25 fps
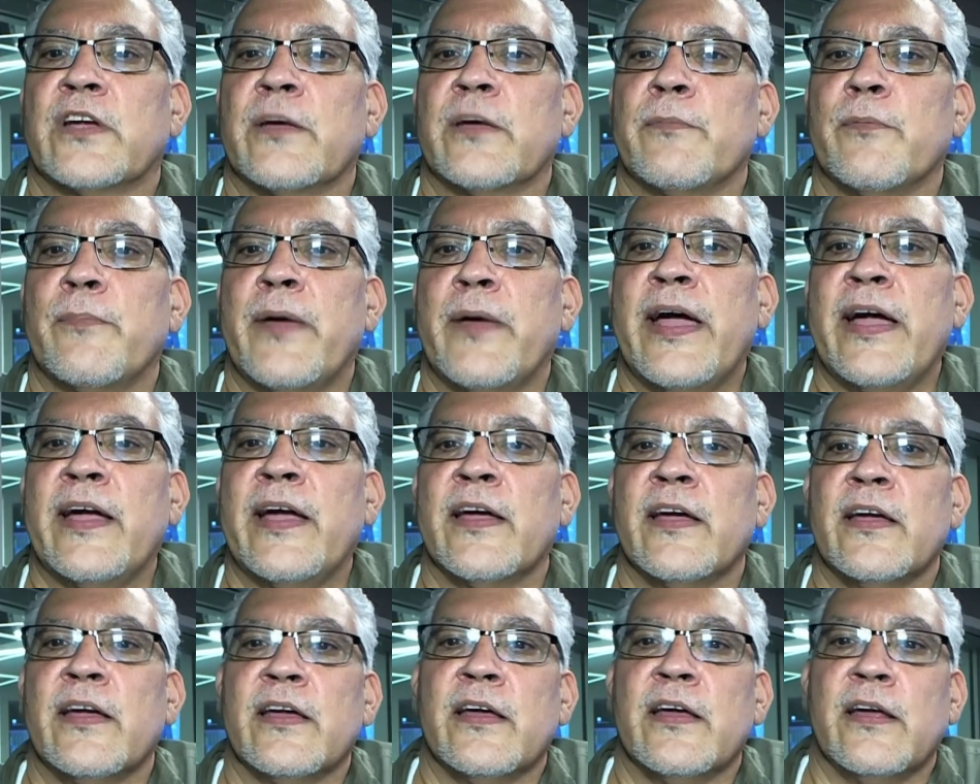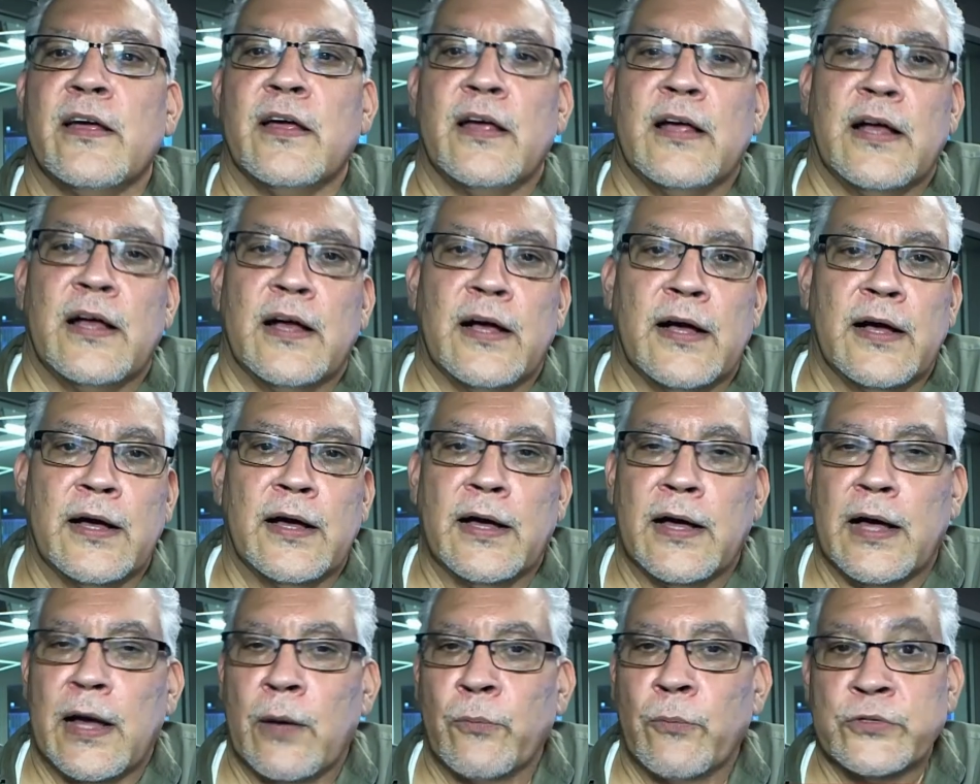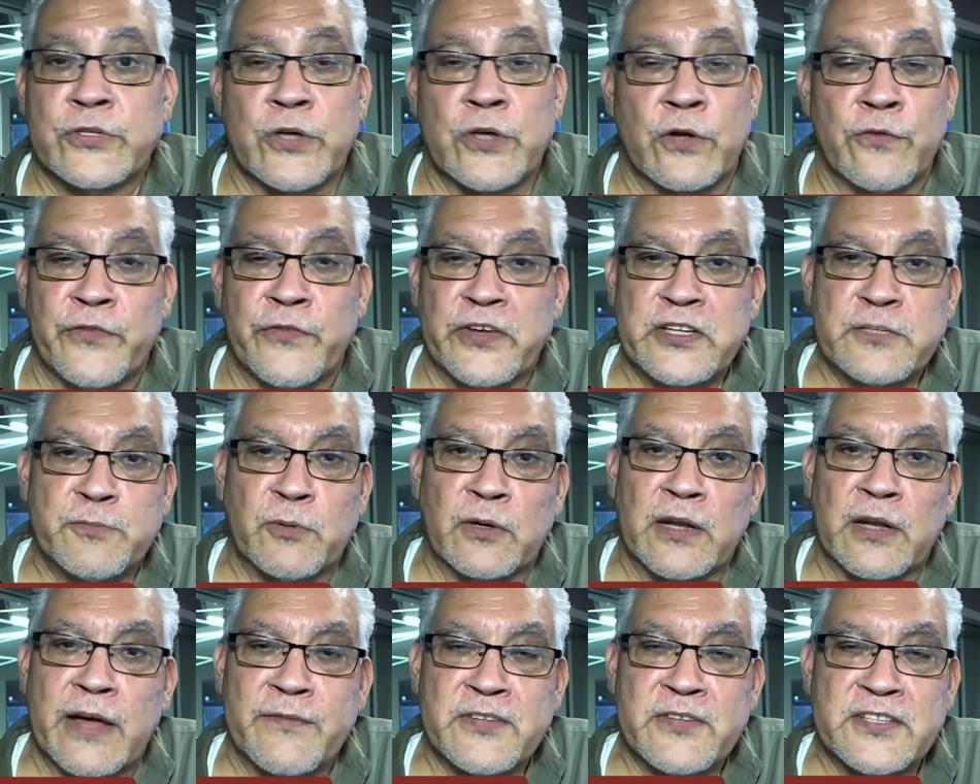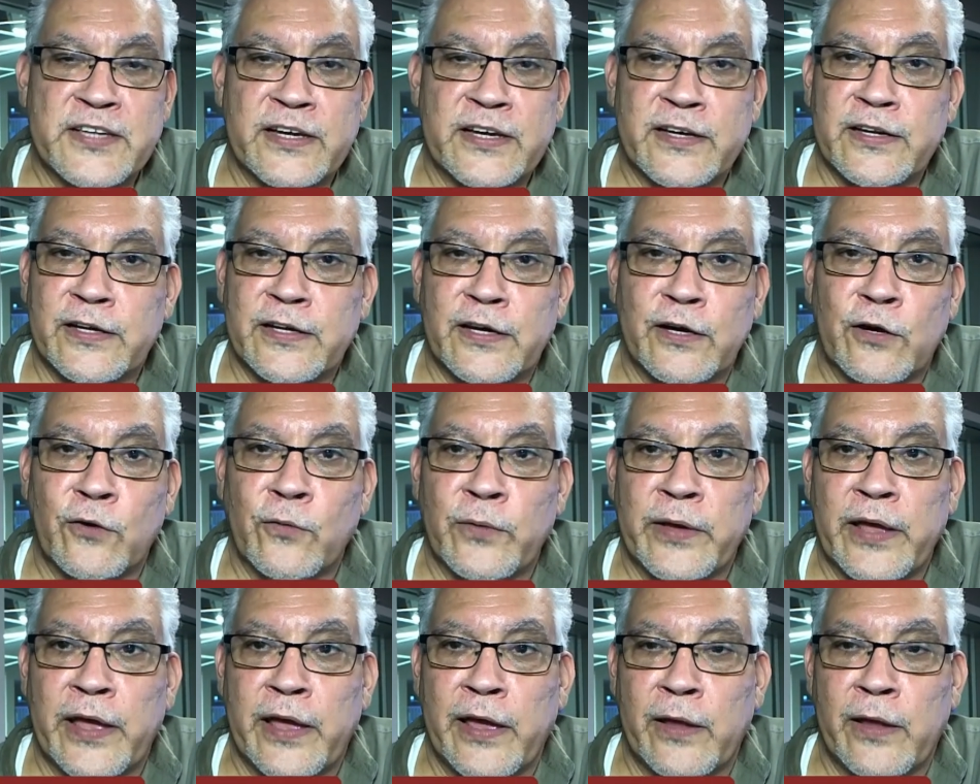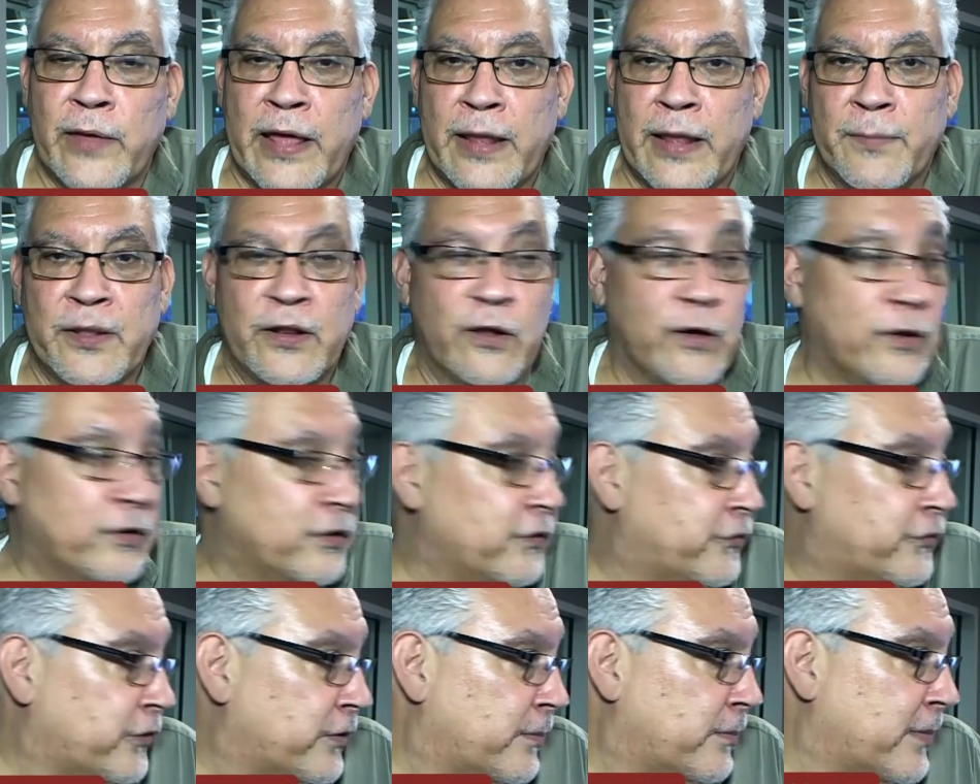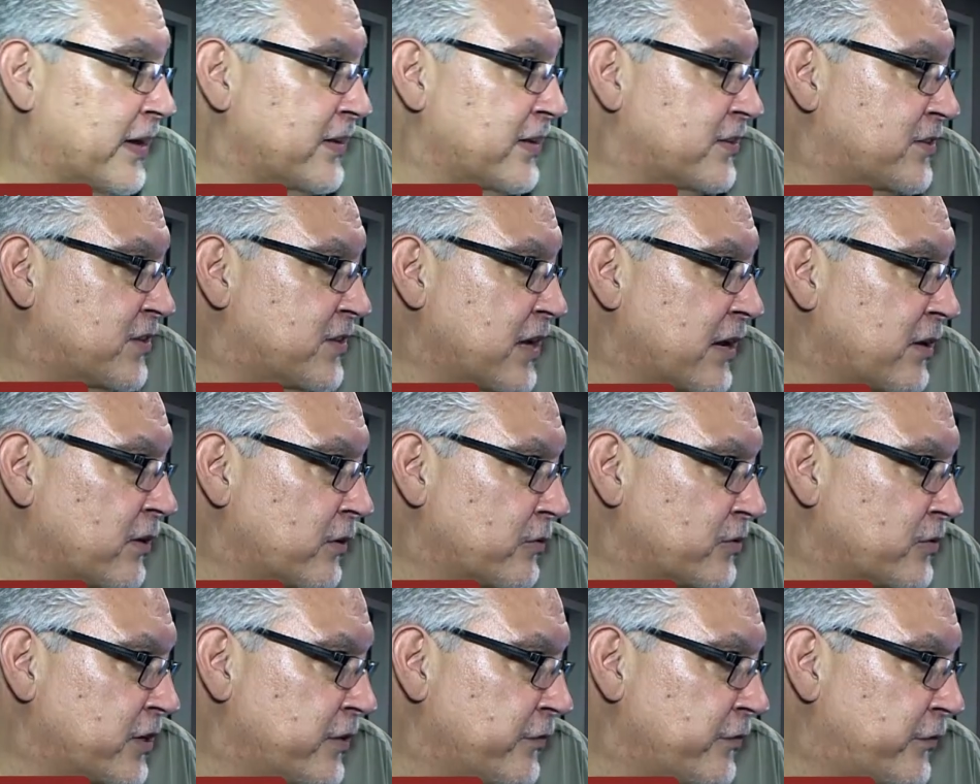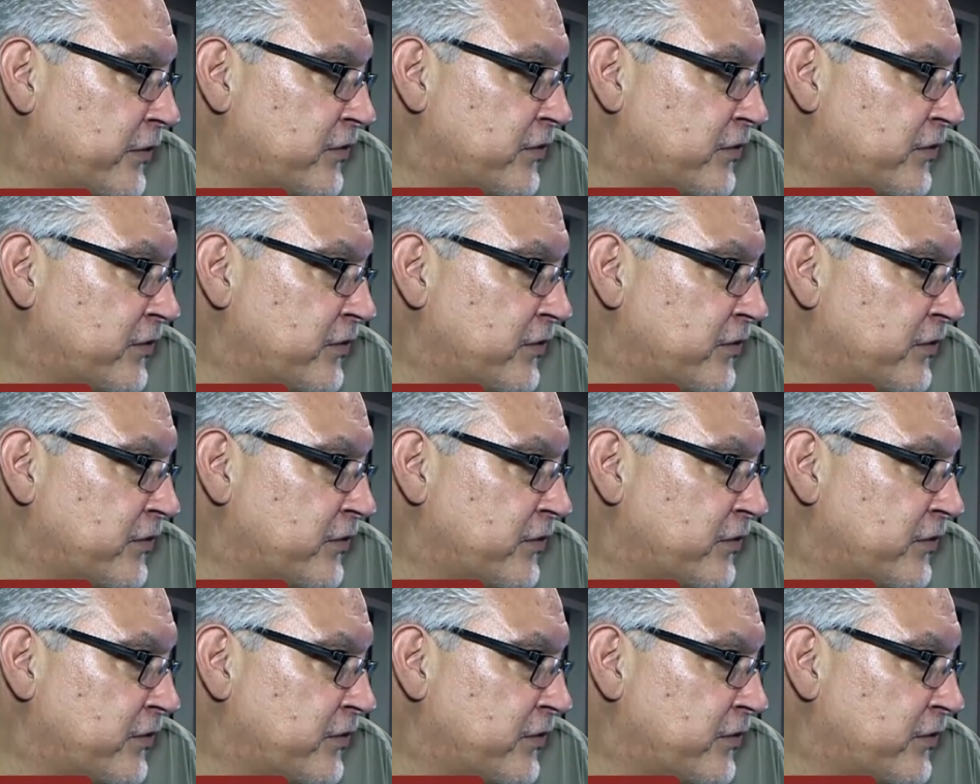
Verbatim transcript: for coming back. Uh, I was on Facebook Live a second ago and had been on there for about, I don't know, 10,